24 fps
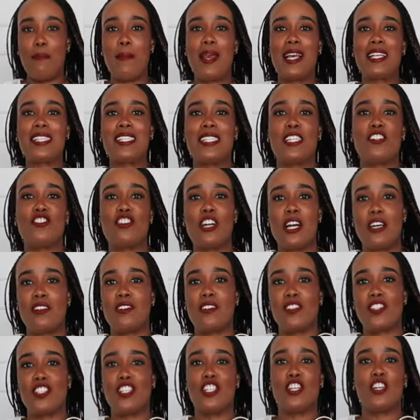makes the
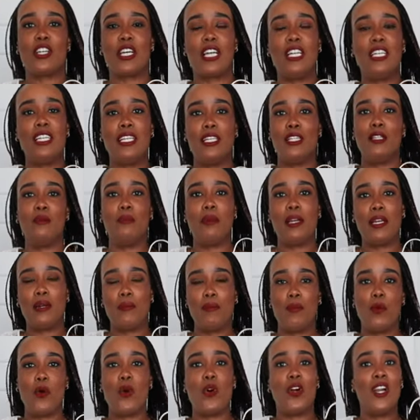trousers look a little bit
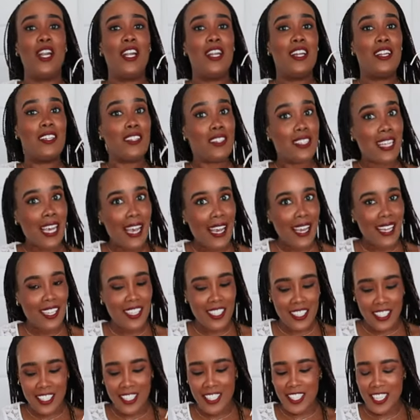more
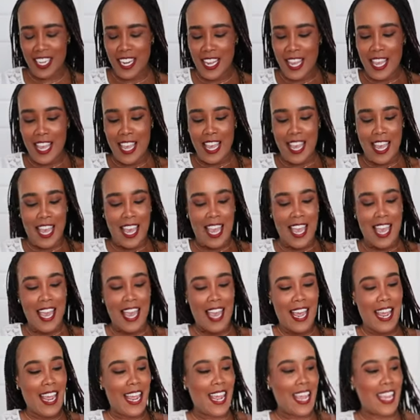tailored
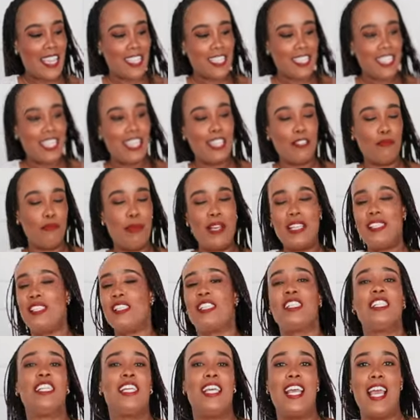and
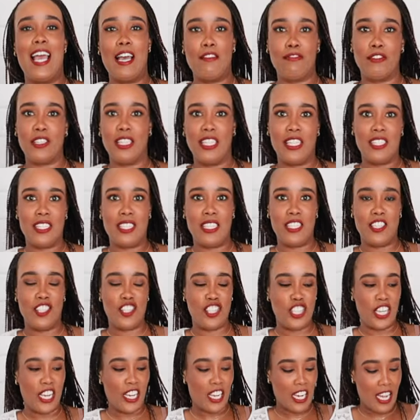basically effortlessly
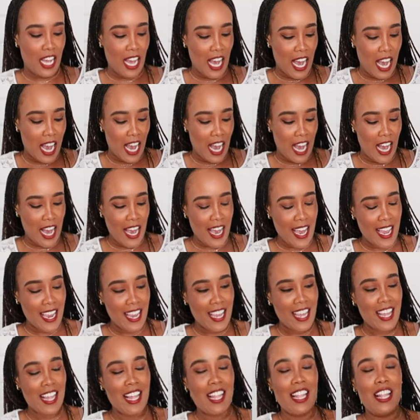chic.
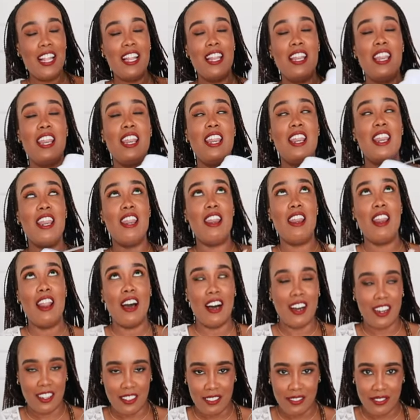I
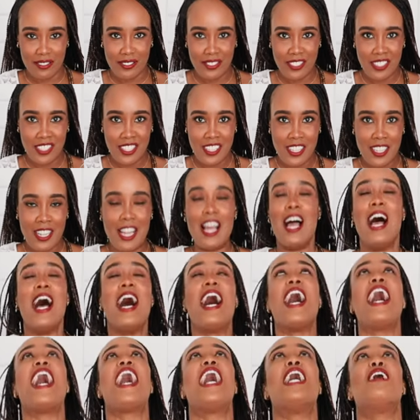love,
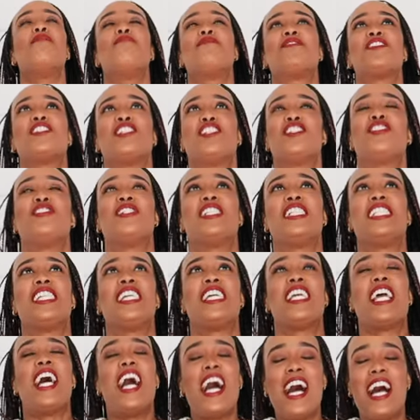absolutely,